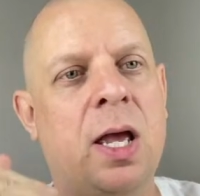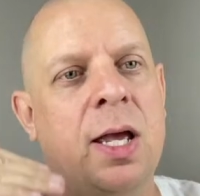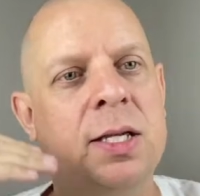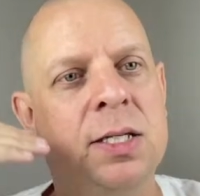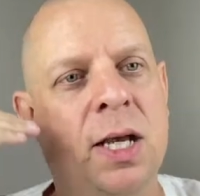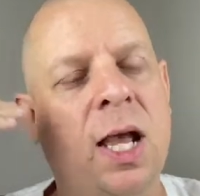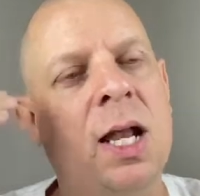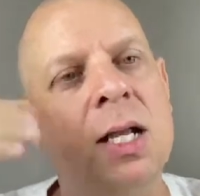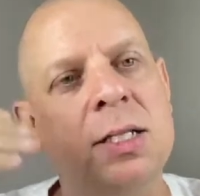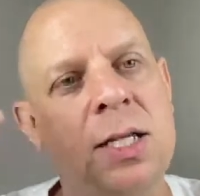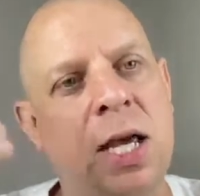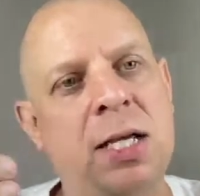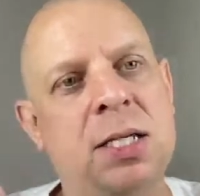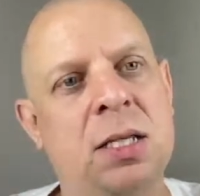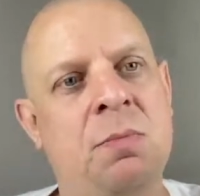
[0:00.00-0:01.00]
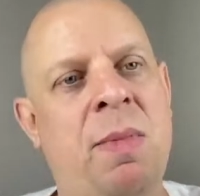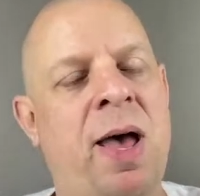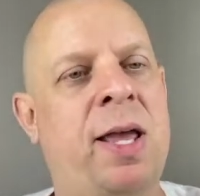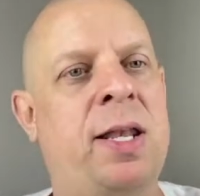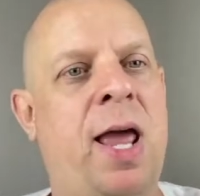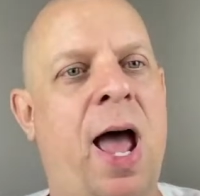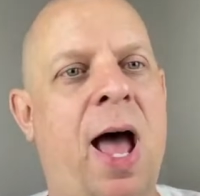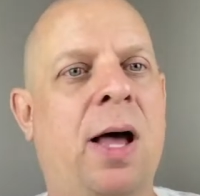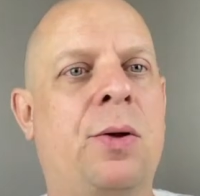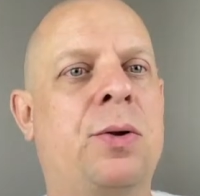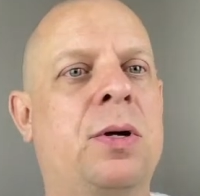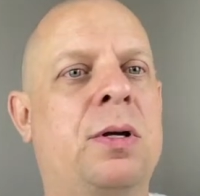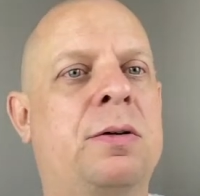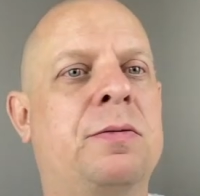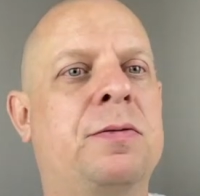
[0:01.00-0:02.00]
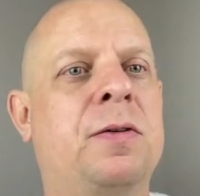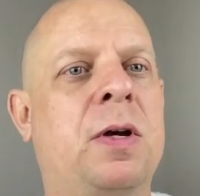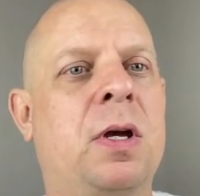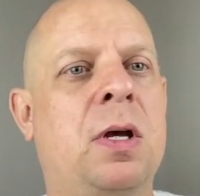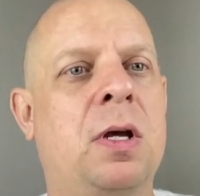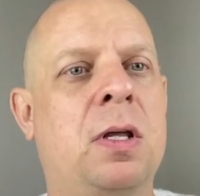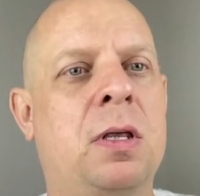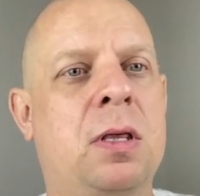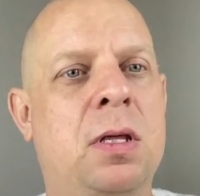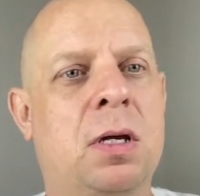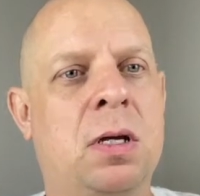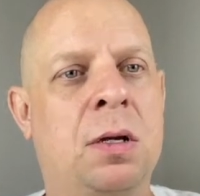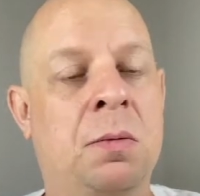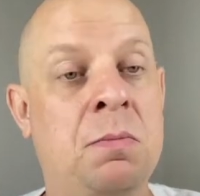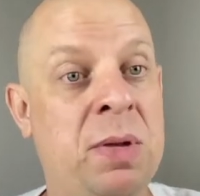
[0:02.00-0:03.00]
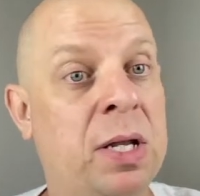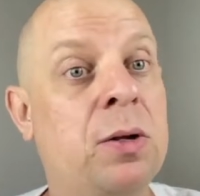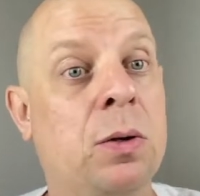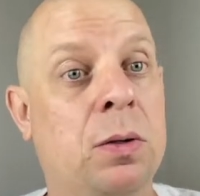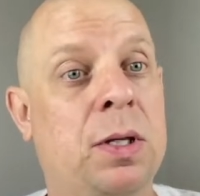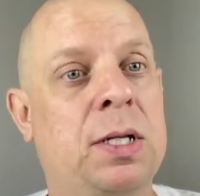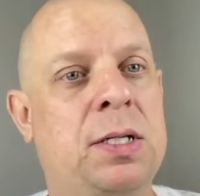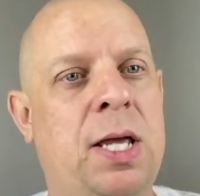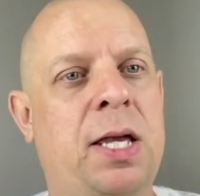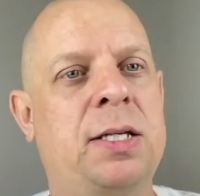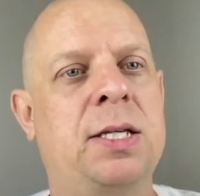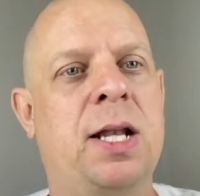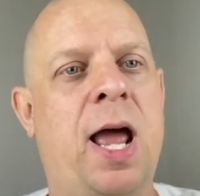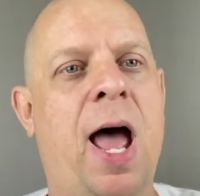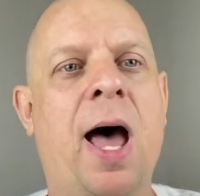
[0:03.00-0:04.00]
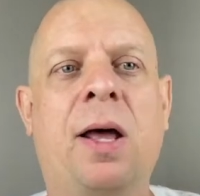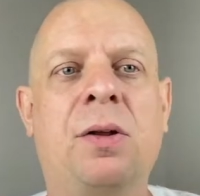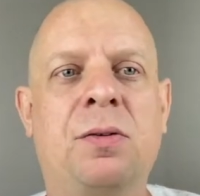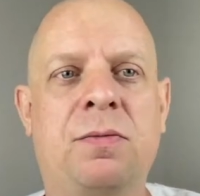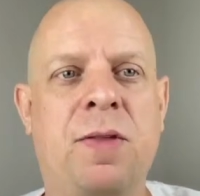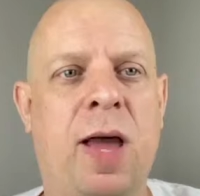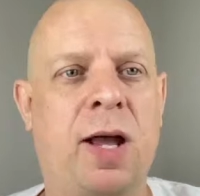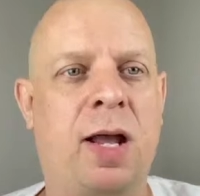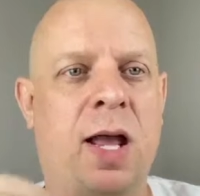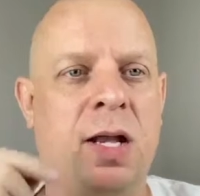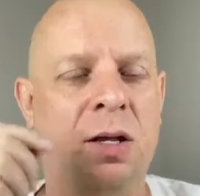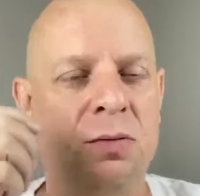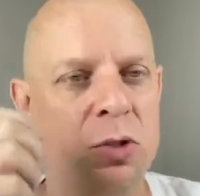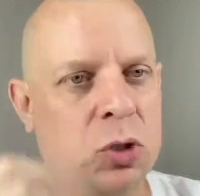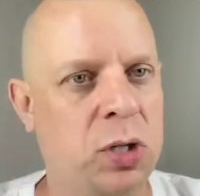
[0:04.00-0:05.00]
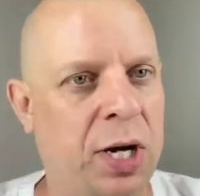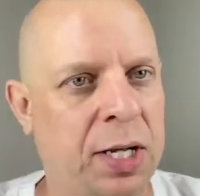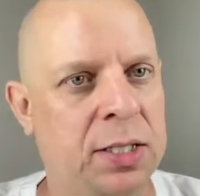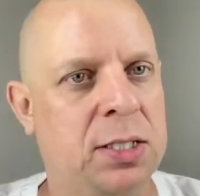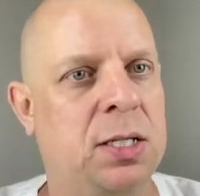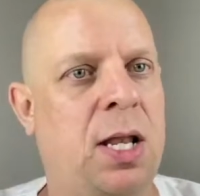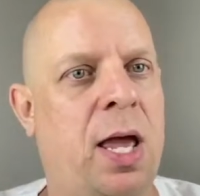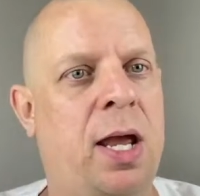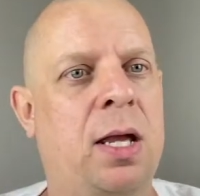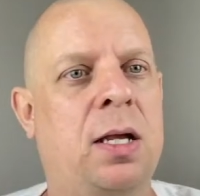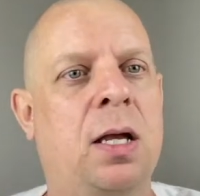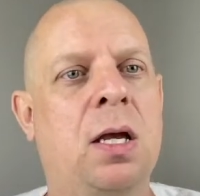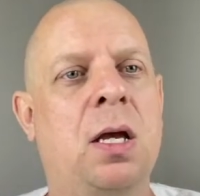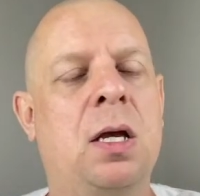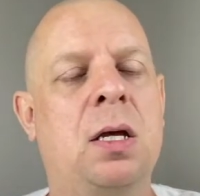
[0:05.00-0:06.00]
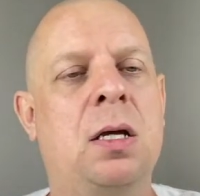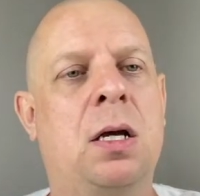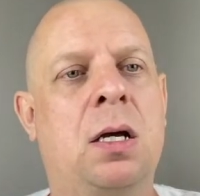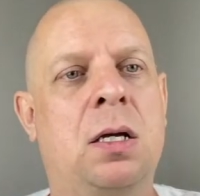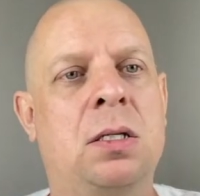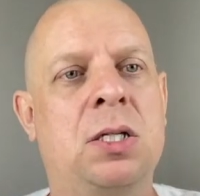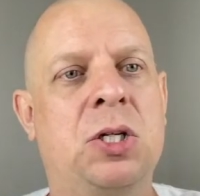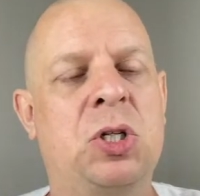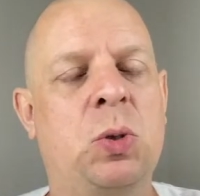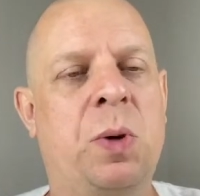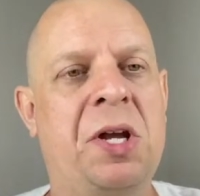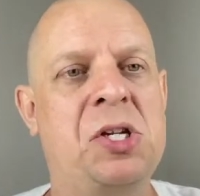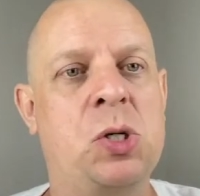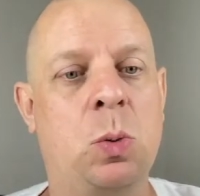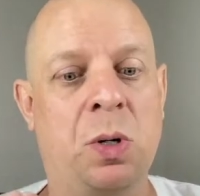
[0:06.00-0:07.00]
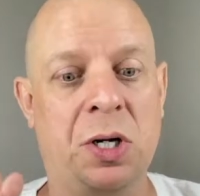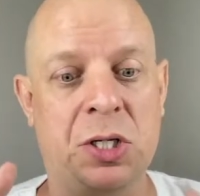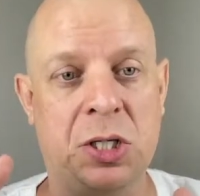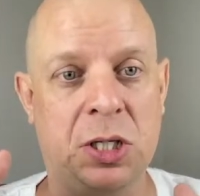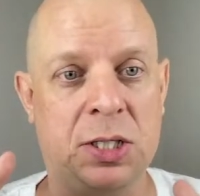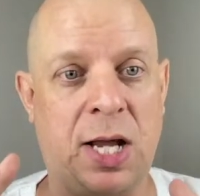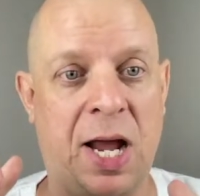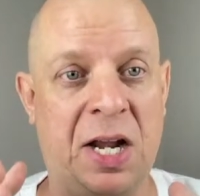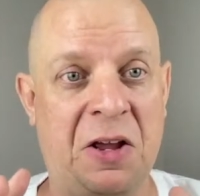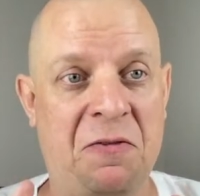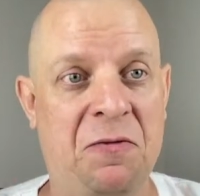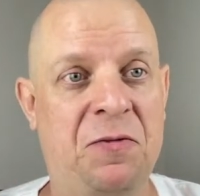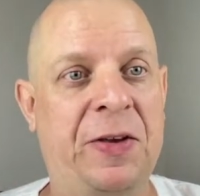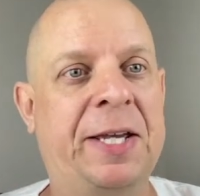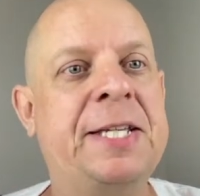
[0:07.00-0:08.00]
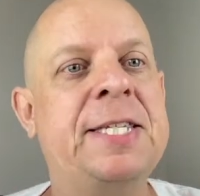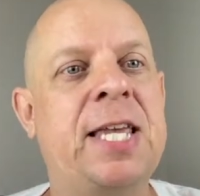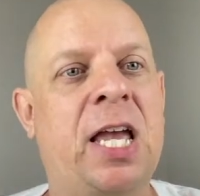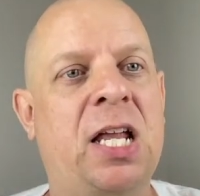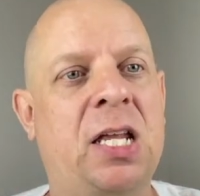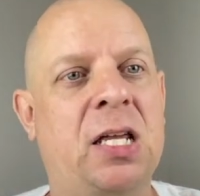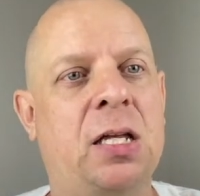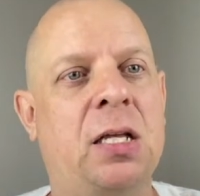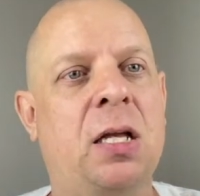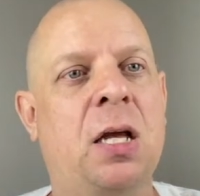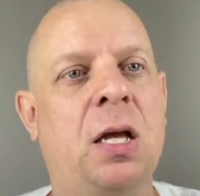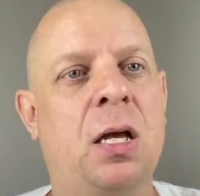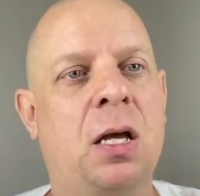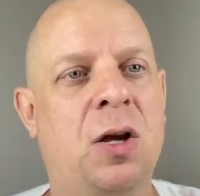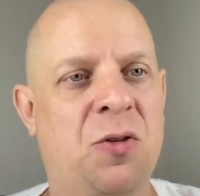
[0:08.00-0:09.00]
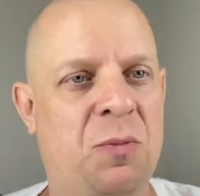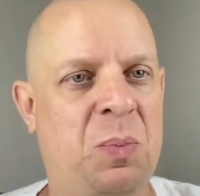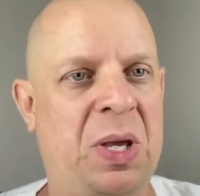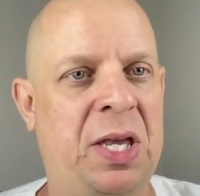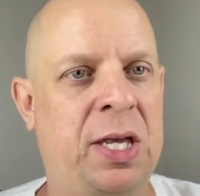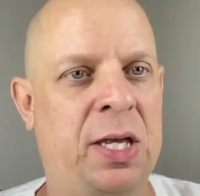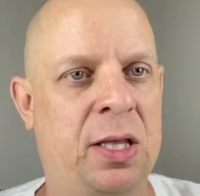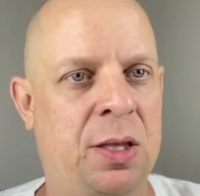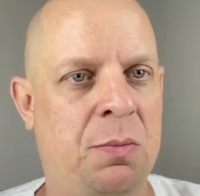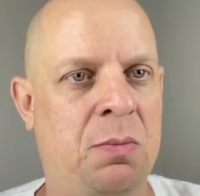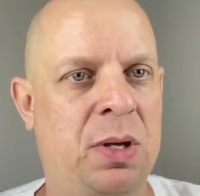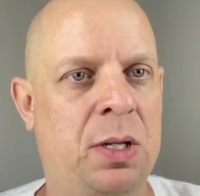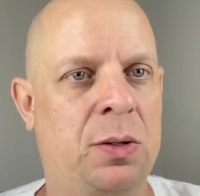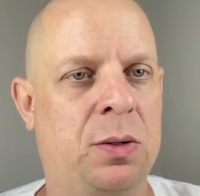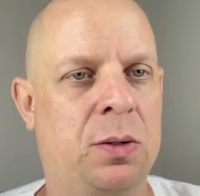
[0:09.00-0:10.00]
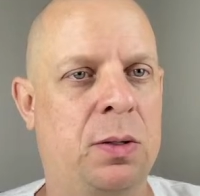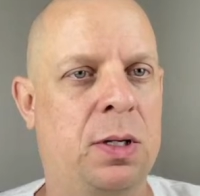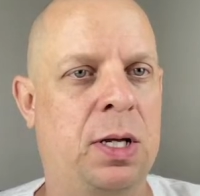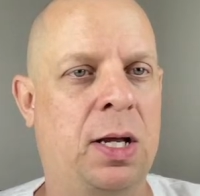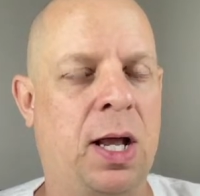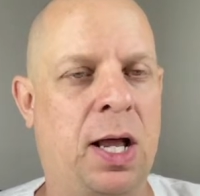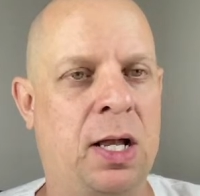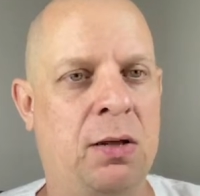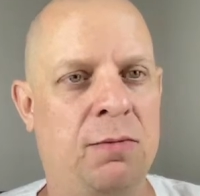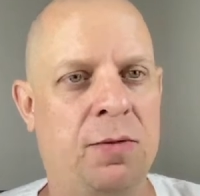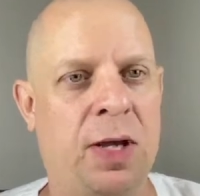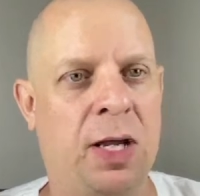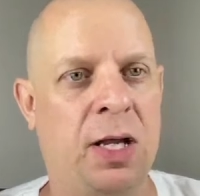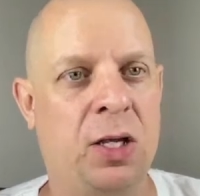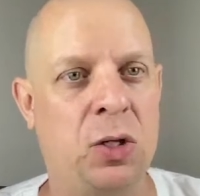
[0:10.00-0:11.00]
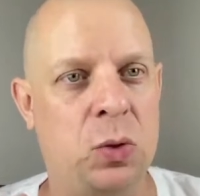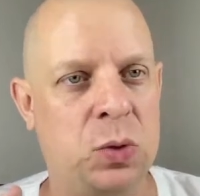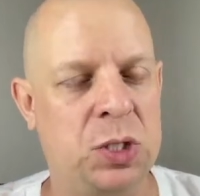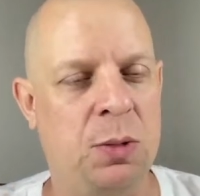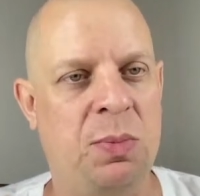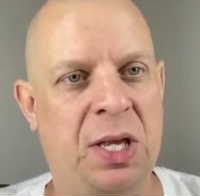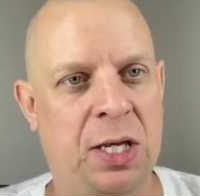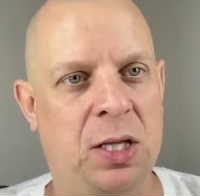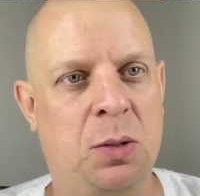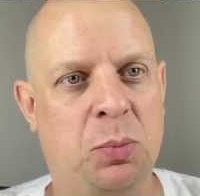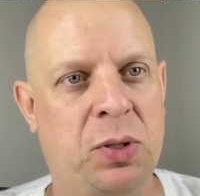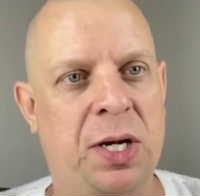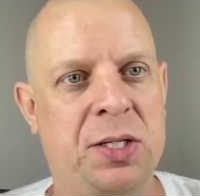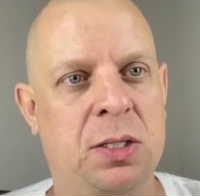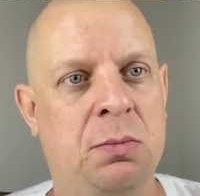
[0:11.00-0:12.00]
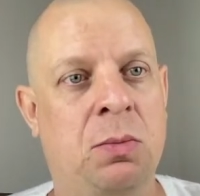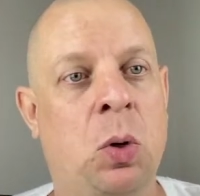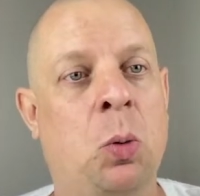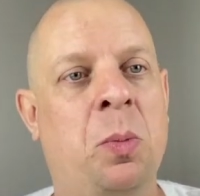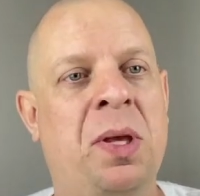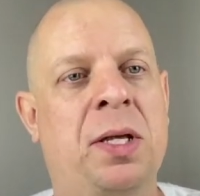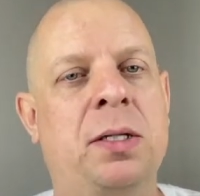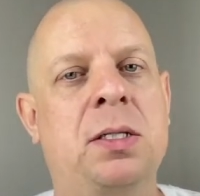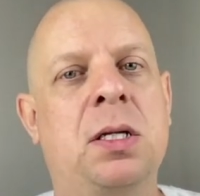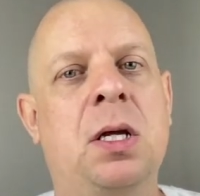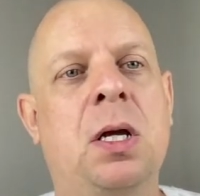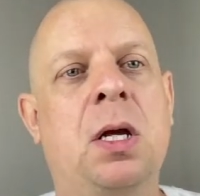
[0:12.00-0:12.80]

is it kind of takes the mind out of the middle. It takes it out of that kind of trance-like situation where it's just kind of fixated of being in the middle and kind of getting used to being in the present moment.